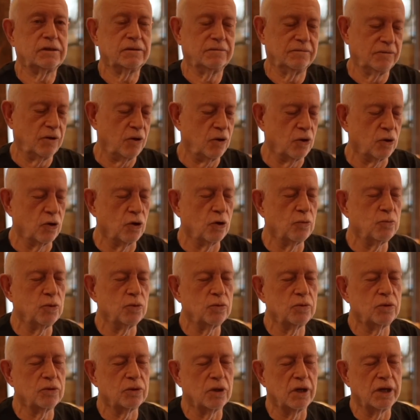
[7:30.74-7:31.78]
horrible
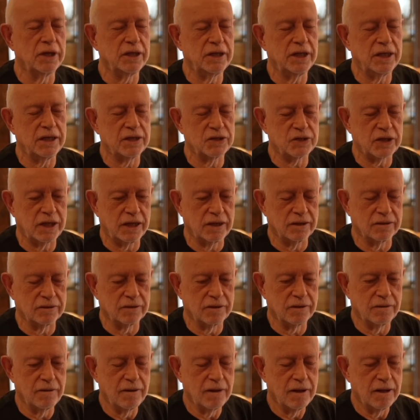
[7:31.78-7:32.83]
grinding sound.
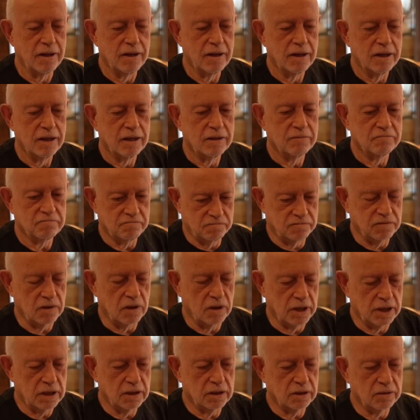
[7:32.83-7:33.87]

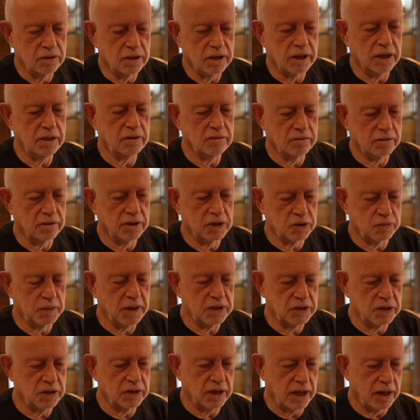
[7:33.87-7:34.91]
Fine, okay, I
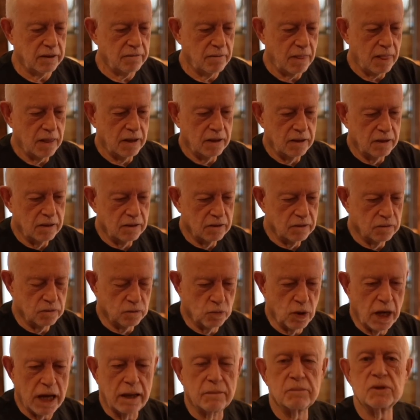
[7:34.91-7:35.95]
expected that.
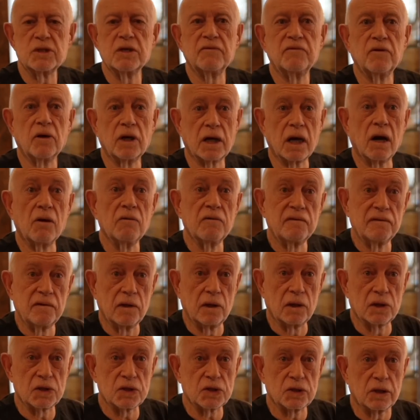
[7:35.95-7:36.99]
What happens if I go
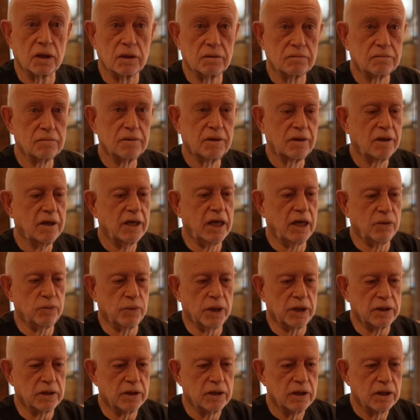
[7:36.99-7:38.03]
faster? It
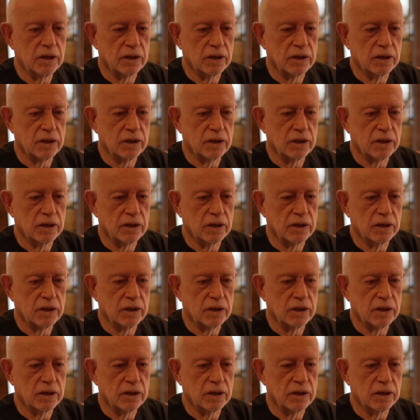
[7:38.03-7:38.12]
went,